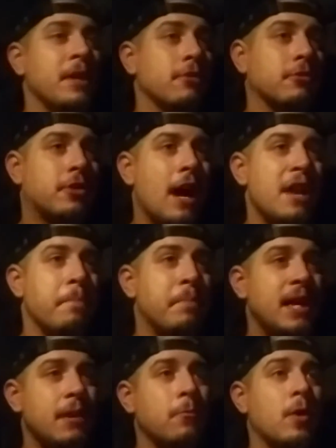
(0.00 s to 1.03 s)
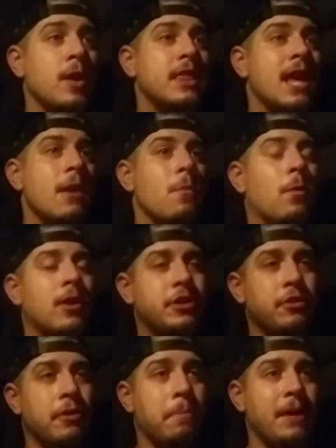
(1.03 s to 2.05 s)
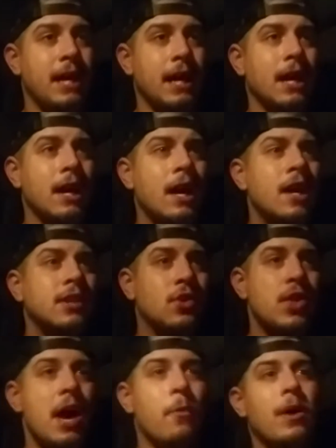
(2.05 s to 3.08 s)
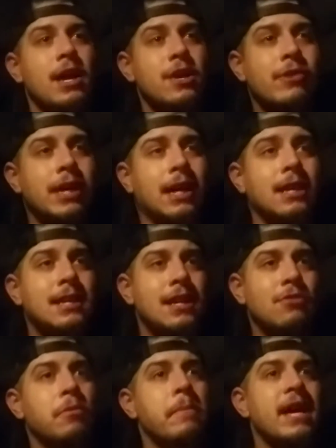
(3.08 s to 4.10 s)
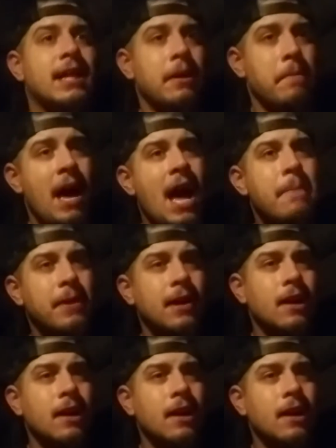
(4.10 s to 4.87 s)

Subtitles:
You'll try to be what they want you to be, so that way you can continue to make them happy.